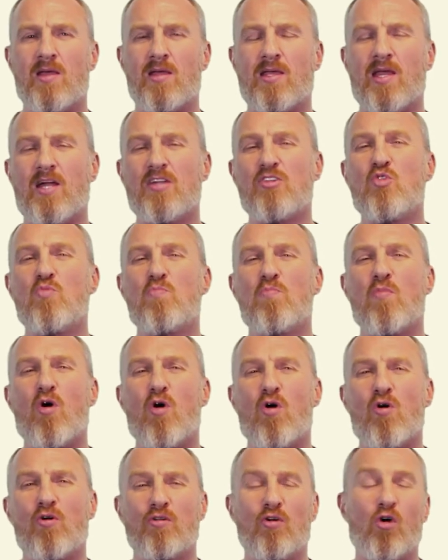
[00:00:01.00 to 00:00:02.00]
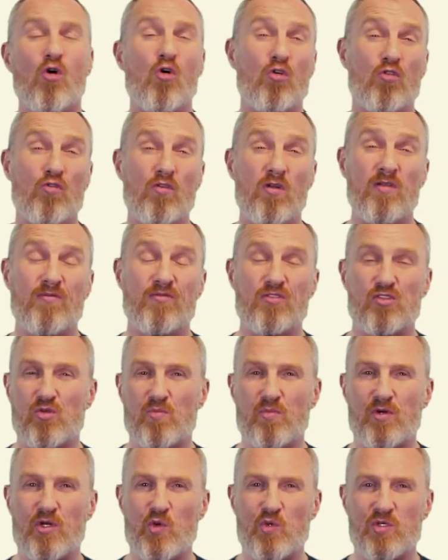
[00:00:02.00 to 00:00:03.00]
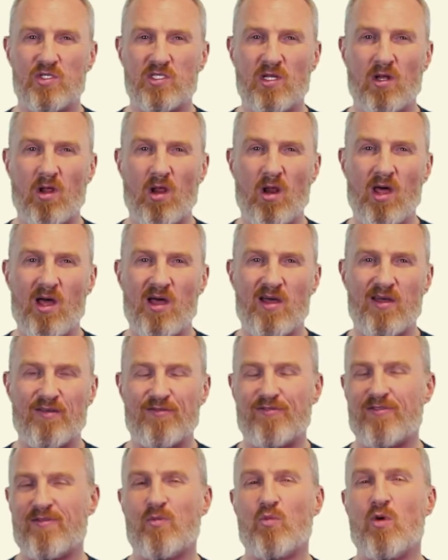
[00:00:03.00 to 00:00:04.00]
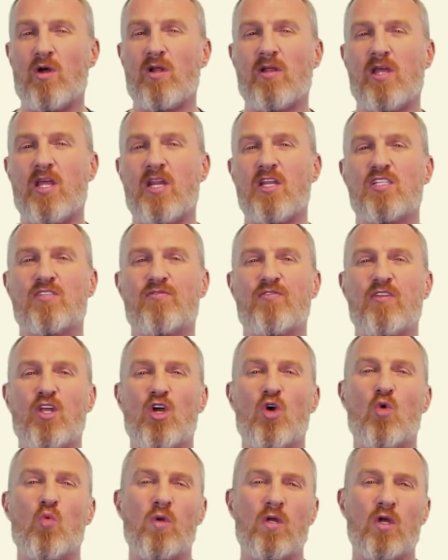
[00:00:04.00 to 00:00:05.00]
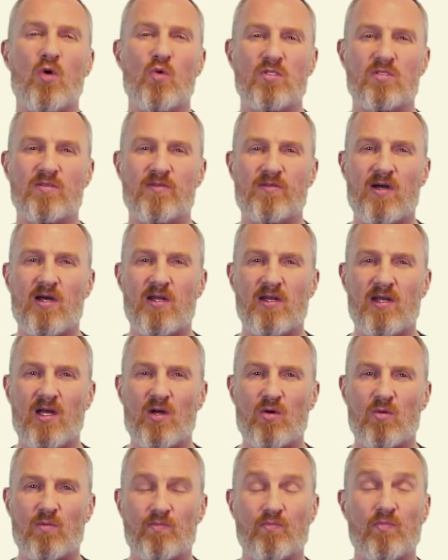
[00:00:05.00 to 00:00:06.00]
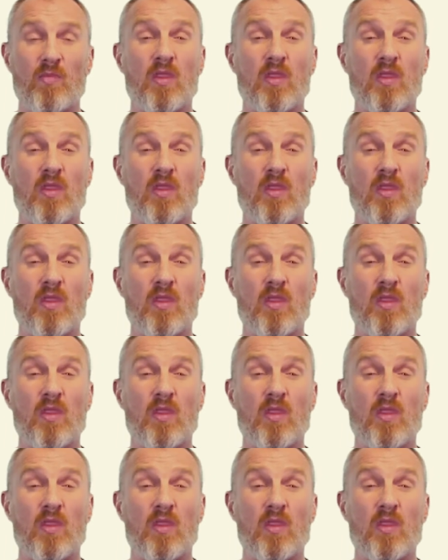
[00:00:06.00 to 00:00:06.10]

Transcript: Can you mourn or grieve for somebody who's still alive? Well, in this video we're going to find out.